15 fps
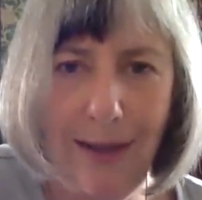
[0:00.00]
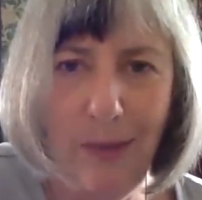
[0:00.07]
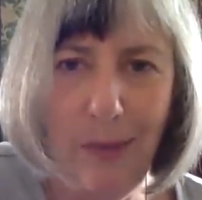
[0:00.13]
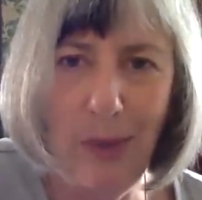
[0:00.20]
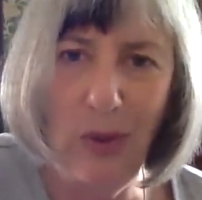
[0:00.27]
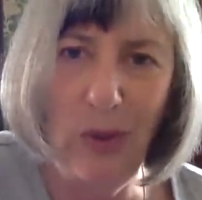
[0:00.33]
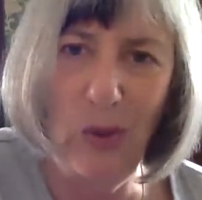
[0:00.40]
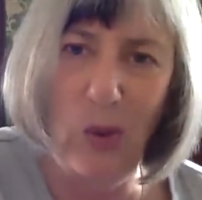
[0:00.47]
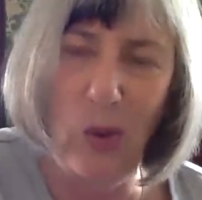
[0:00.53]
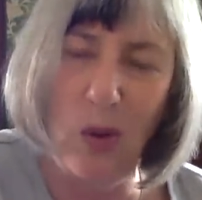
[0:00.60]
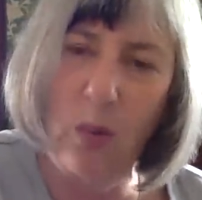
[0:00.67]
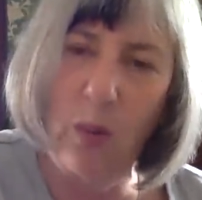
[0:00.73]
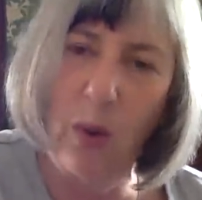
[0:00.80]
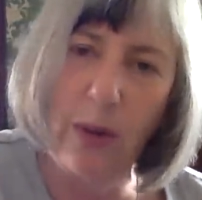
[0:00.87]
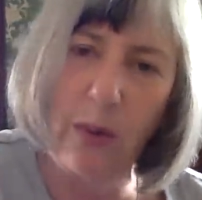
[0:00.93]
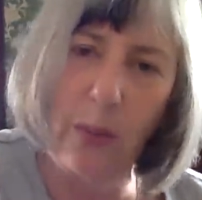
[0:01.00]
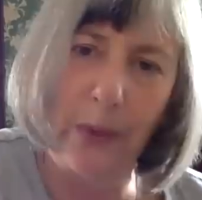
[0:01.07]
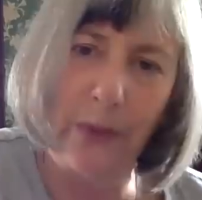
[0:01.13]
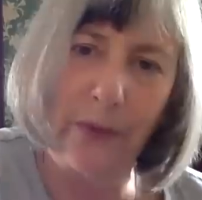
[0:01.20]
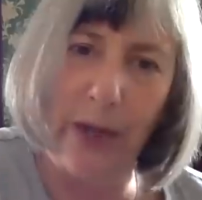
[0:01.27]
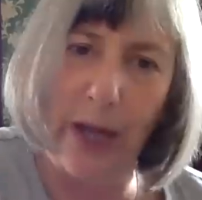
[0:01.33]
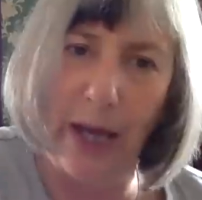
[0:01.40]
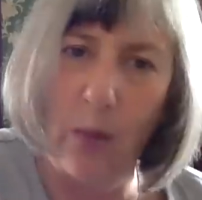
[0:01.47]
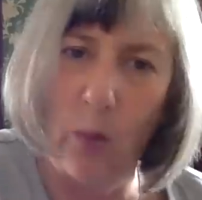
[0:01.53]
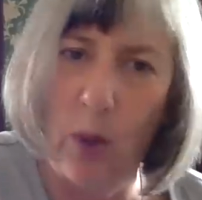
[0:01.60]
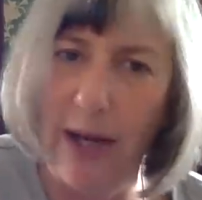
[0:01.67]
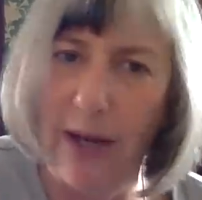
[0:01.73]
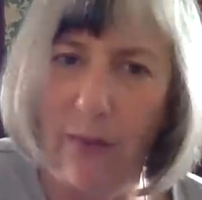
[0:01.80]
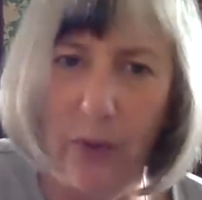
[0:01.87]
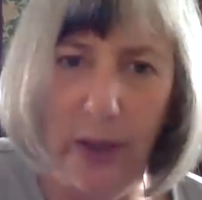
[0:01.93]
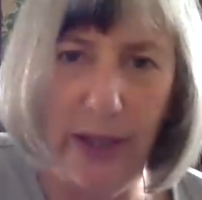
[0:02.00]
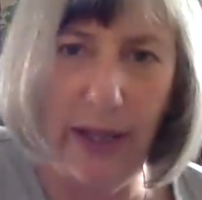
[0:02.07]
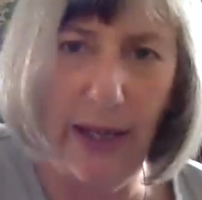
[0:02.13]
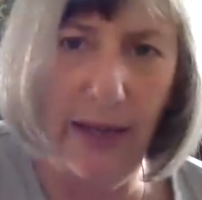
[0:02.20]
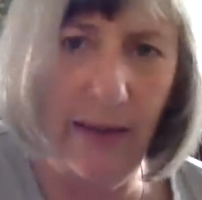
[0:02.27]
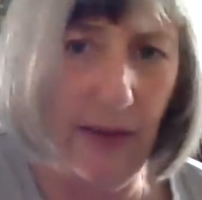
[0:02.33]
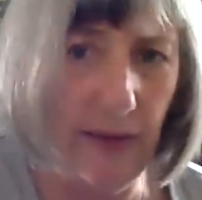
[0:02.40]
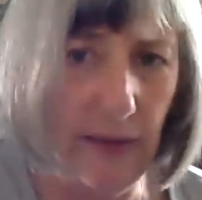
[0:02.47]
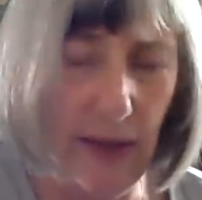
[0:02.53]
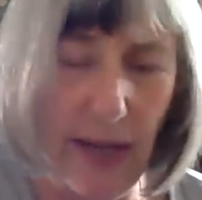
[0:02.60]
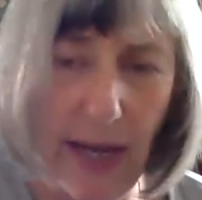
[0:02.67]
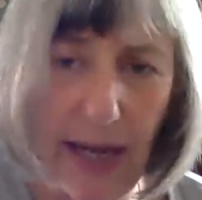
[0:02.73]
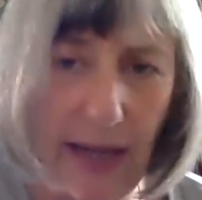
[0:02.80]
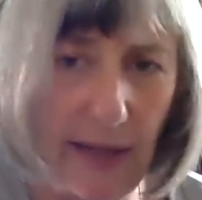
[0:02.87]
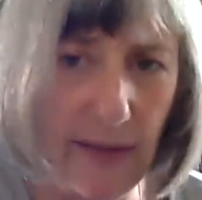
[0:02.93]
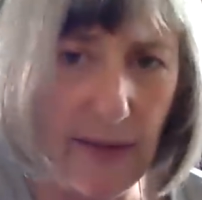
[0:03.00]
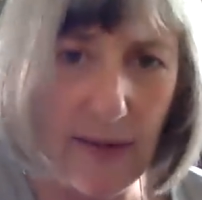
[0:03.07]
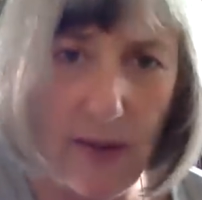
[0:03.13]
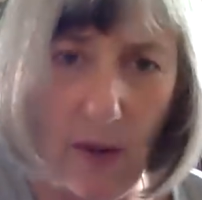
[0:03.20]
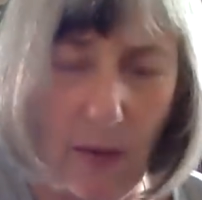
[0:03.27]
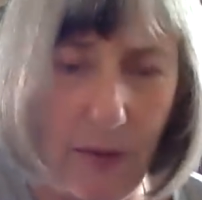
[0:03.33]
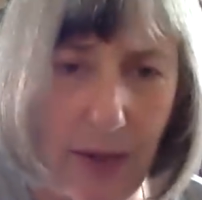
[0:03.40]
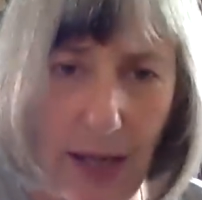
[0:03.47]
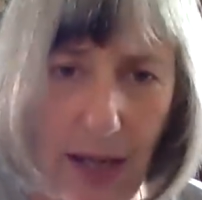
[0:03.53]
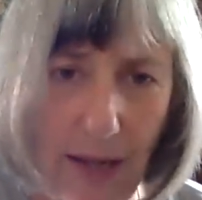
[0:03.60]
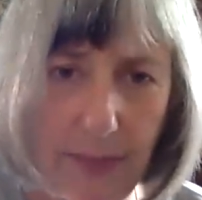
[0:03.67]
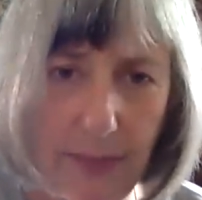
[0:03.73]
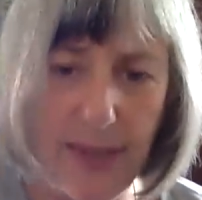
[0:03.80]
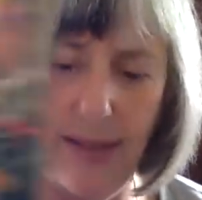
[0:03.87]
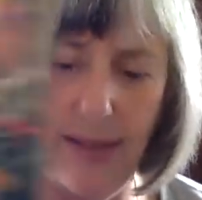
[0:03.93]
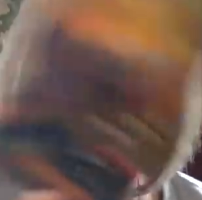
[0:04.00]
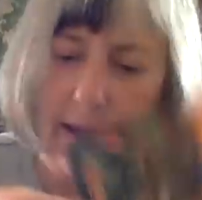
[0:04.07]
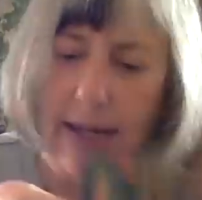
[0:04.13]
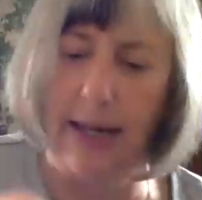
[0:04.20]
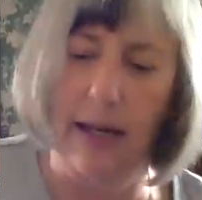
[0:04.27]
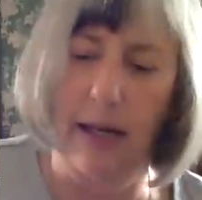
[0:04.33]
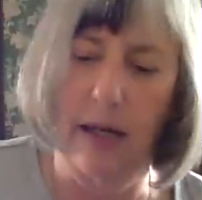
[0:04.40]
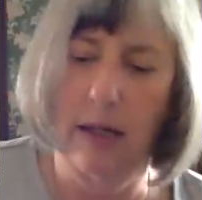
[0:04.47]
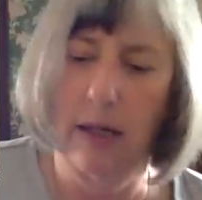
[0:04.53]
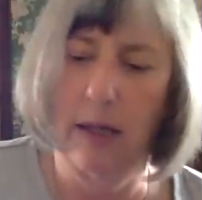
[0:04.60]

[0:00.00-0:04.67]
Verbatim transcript: But look, what have we got? What have we gained? There's an Ace of Cups there.